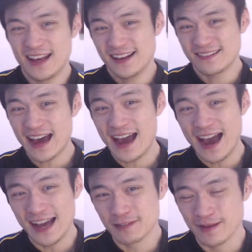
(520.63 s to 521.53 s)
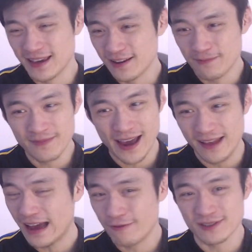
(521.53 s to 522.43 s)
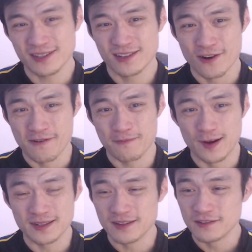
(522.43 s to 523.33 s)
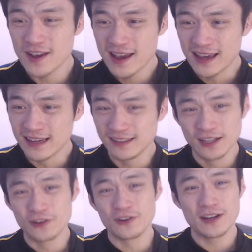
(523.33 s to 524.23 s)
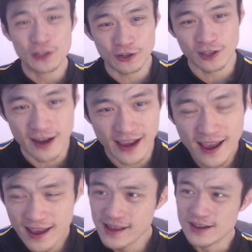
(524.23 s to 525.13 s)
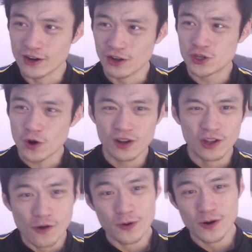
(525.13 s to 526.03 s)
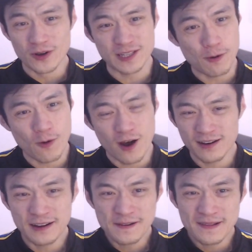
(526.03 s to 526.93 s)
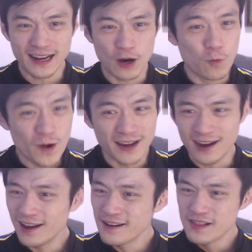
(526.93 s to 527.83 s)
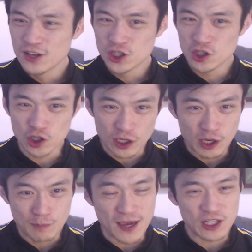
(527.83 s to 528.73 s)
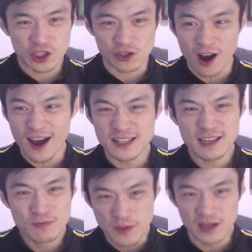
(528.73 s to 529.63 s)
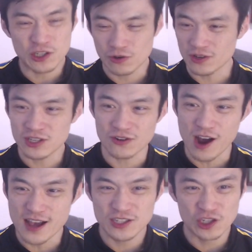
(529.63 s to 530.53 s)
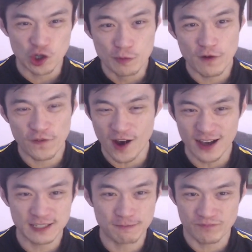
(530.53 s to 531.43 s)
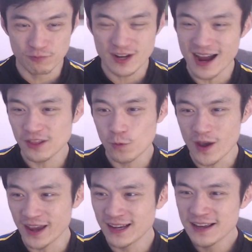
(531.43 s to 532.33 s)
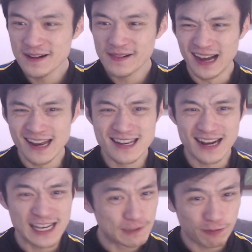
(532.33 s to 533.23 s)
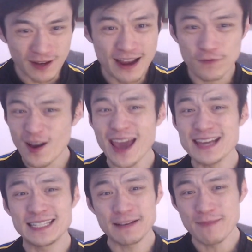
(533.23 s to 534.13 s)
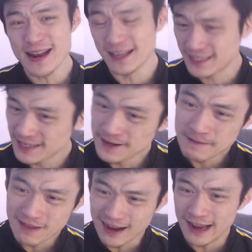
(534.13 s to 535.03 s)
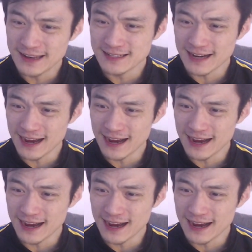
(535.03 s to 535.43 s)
That had to be, man, that was so impressive. He literally looked like, John Lomu or someone, like a winger, big strides, big strong strides, super fast down the wing, and he's played for 80 minutes, and